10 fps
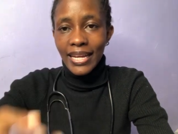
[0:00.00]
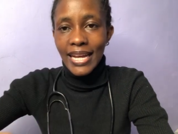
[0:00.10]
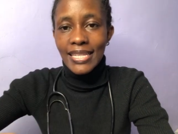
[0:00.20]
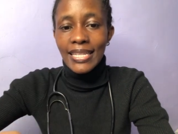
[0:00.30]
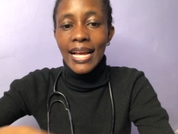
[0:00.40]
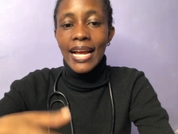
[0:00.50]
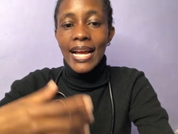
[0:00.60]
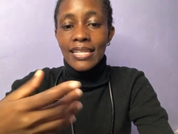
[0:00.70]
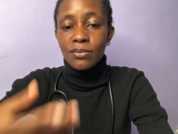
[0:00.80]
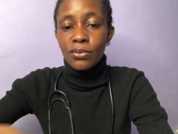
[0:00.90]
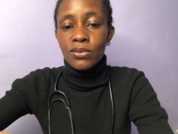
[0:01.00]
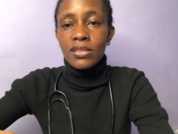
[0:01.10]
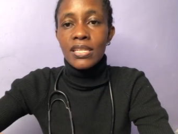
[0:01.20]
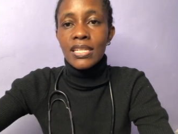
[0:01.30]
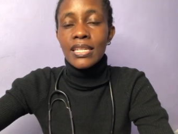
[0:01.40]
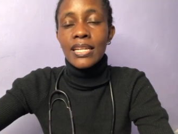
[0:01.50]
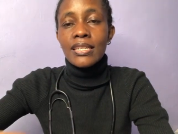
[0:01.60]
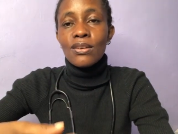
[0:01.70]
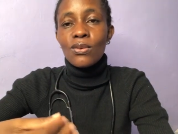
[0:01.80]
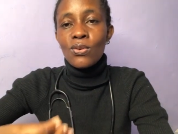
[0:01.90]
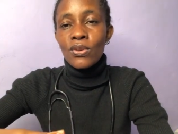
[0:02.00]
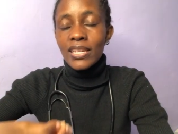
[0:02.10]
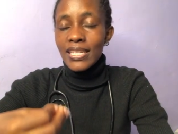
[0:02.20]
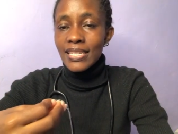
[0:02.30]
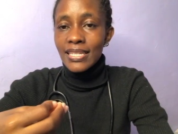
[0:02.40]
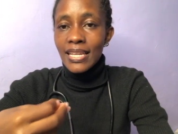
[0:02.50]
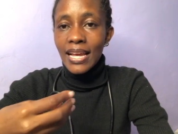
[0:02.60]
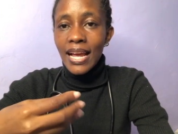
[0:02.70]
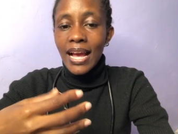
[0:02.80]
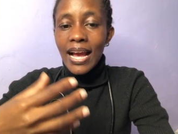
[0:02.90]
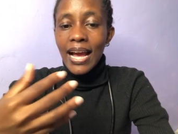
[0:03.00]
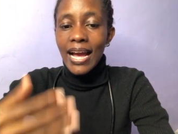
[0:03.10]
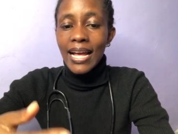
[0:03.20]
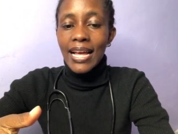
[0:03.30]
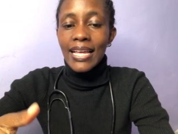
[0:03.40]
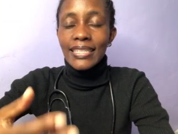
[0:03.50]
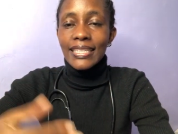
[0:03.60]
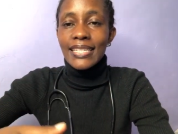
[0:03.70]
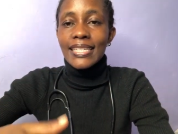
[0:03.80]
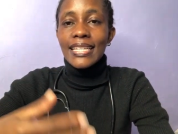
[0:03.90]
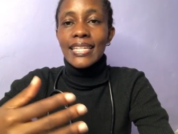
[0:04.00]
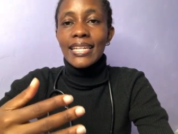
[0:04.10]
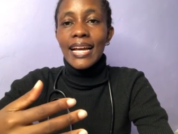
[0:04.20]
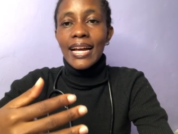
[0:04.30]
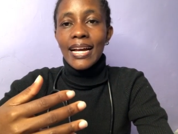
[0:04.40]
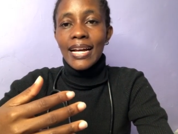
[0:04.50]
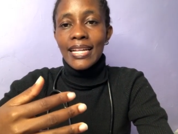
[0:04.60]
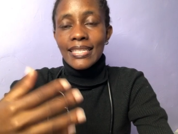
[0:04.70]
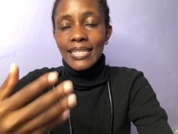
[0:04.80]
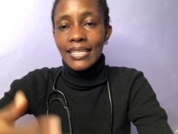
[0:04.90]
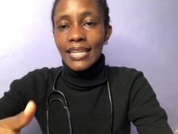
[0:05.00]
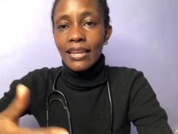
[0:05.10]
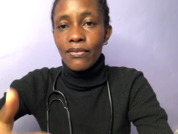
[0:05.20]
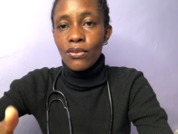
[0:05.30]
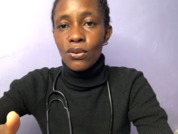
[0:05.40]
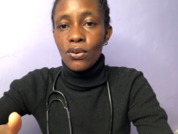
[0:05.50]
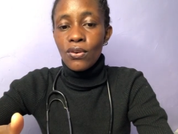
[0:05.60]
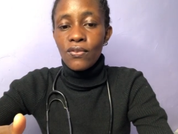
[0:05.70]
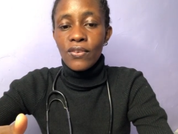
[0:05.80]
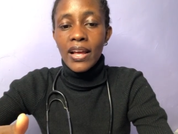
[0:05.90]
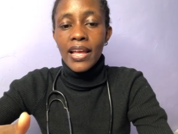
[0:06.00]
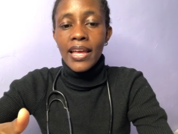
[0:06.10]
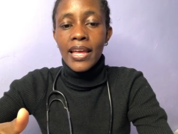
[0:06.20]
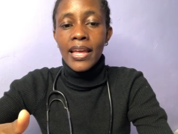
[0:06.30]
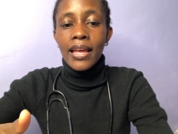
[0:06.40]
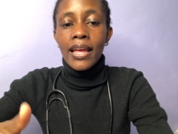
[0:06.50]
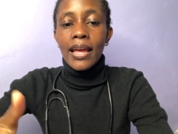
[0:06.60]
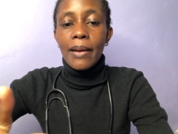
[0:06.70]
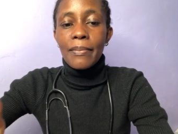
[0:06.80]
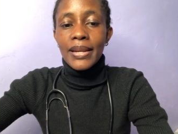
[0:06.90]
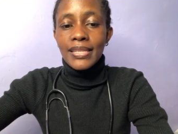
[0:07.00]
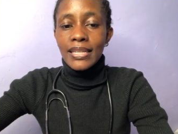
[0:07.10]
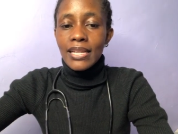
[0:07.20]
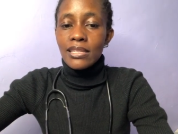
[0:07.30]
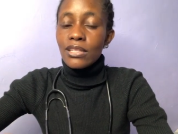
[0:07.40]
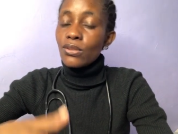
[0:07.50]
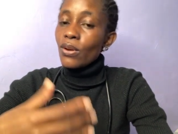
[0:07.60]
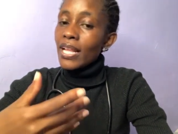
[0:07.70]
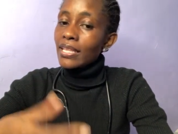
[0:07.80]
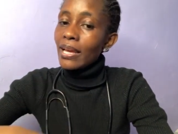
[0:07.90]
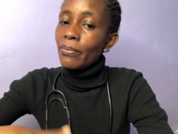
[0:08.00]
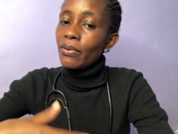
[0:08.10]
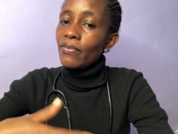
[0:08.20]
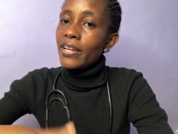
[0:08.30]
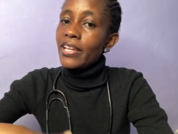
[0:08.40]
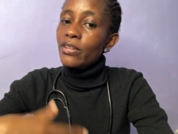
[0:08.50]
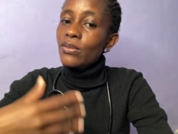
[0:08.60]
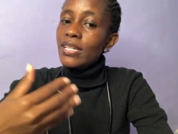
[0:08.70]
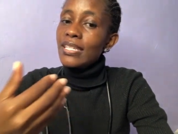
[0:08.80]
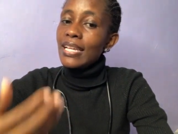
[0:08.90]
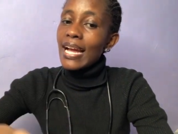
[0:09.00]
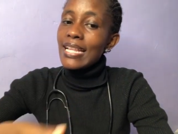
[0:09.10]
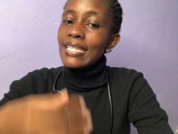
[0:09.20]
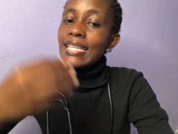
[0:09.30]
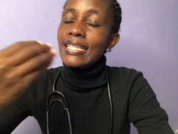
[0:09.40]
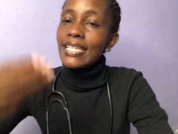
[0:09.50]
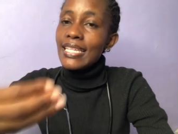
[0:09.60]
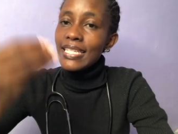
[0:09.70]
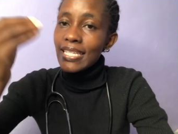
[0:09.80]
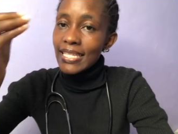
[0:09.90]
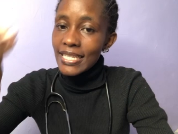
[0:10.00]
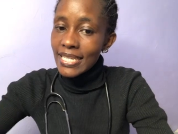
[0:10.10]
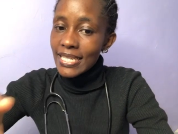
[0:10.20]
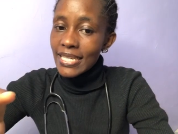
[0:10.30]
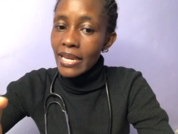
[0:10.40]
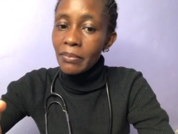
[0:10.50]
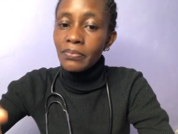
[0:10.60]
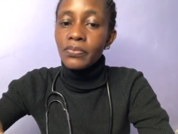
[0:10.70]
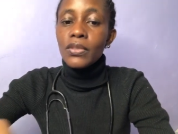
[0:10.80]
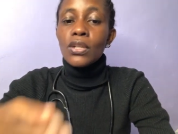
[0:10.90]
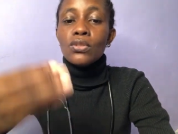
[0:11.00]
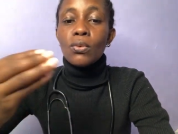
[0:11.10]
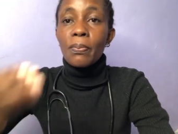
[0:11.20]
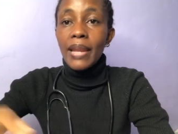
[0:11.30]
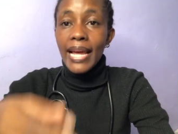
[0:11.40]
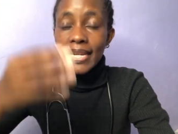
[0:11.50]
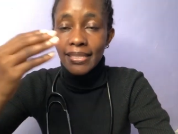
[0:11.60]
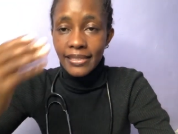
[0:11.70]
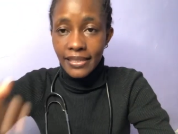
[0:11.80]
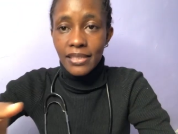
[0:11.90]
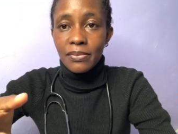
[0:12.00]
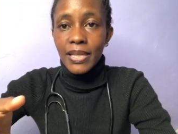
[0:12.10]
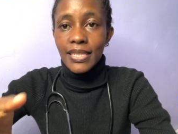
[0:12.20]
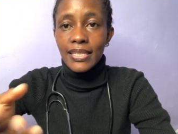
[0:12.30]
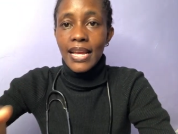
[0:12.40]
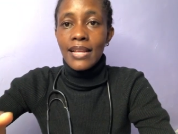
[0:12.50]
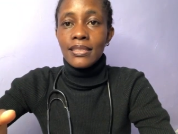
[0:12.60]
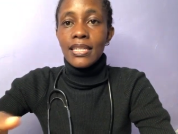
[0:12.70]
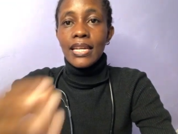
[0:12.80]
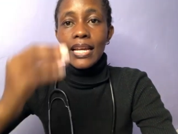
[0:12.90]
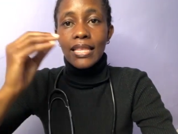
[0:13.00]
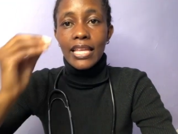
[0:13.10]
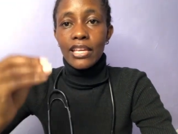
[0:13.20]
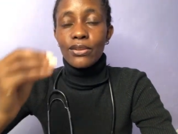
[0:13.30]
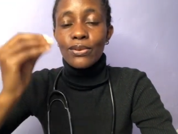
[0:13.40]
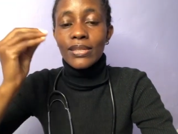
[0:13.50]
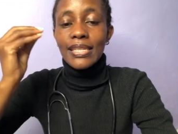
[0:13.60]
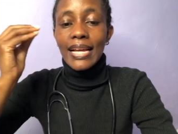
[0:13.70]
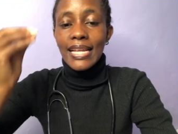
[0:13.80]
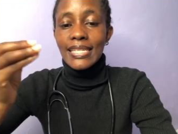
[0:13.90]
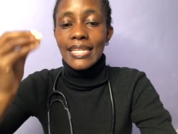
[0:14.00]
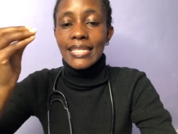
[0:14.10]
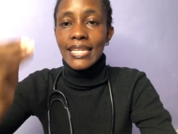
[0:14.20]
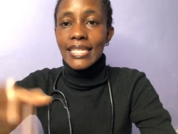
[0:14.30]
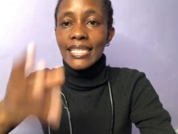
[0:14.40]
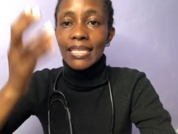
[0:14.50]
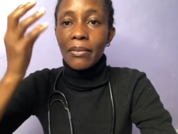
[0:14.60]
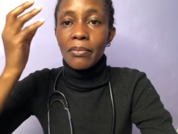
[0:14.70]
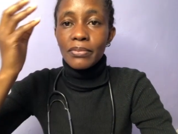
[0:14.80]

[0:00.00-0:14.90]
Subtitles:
cancer has proceeded, or it is in a certain level of breast cancer. So healthcare provider uses cancer staging system to plan treatment. Yeah, they use cancer staging